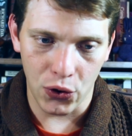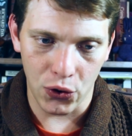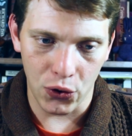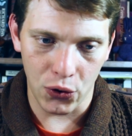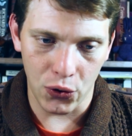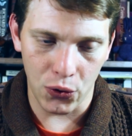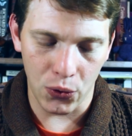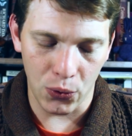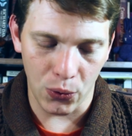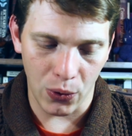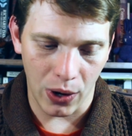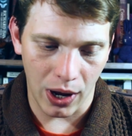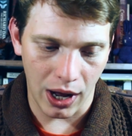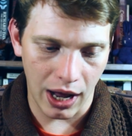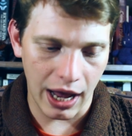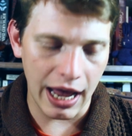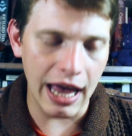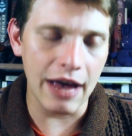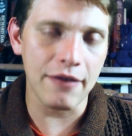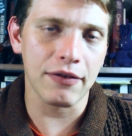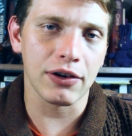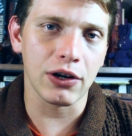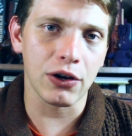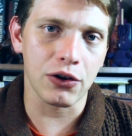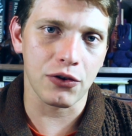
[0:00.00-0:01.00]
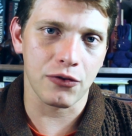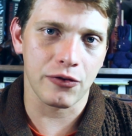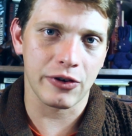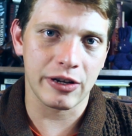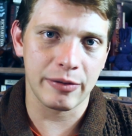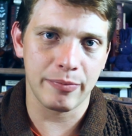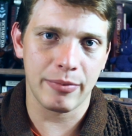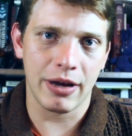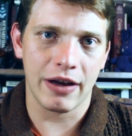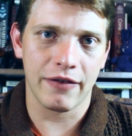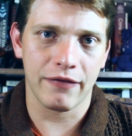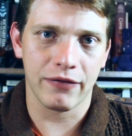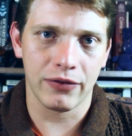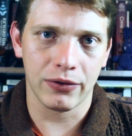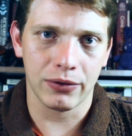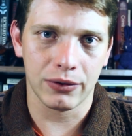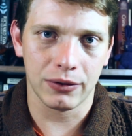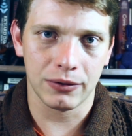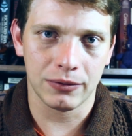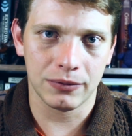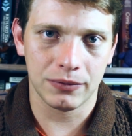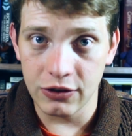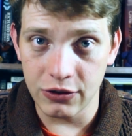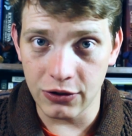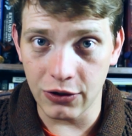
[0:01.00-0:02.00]
who I have a lot of respect
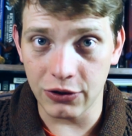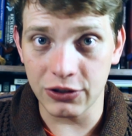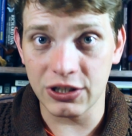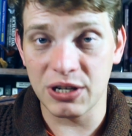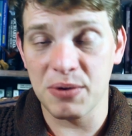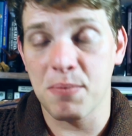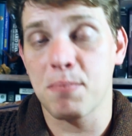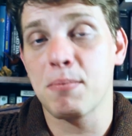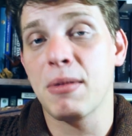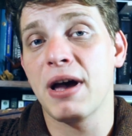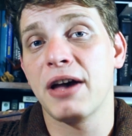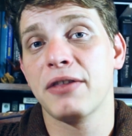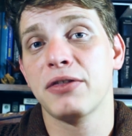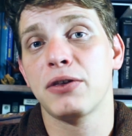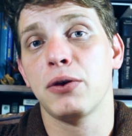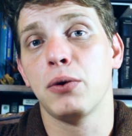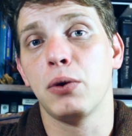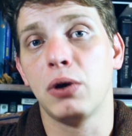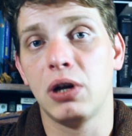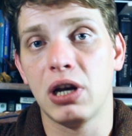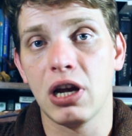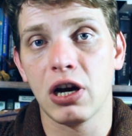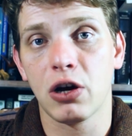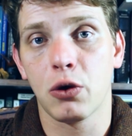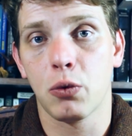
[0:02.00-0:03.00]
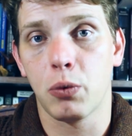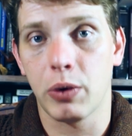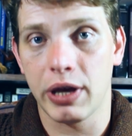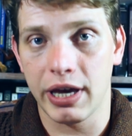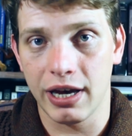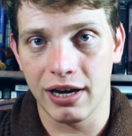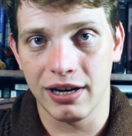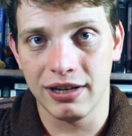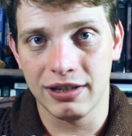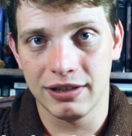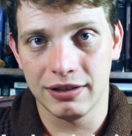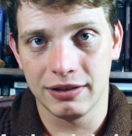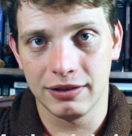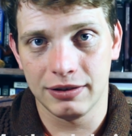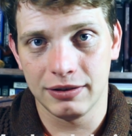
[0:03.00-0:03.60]
for. Dr. Matthew Lukwiya.